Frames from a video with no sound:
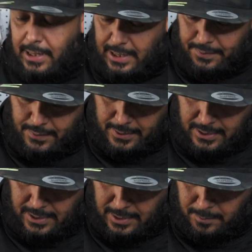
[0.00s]
in
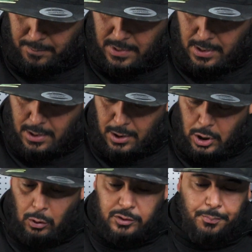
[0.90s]
the
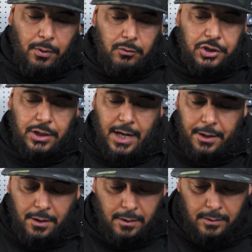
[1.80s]
Ghost Pro
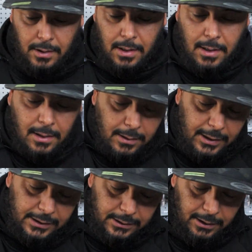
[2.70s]
Shiner.
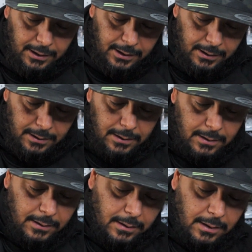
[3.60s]
This
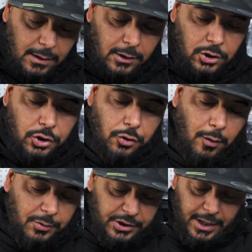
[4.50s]

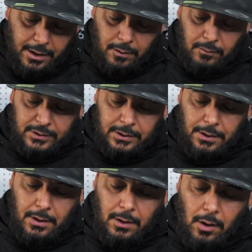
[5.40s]
strobe shaker was
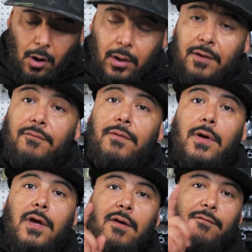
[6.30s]
in the Olive
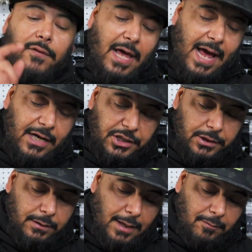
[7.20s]

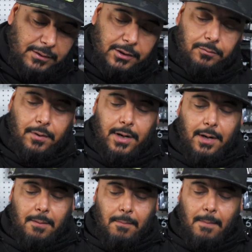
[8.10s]
Flash. That was this one right
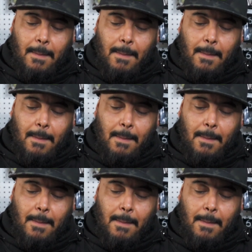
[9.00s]
here.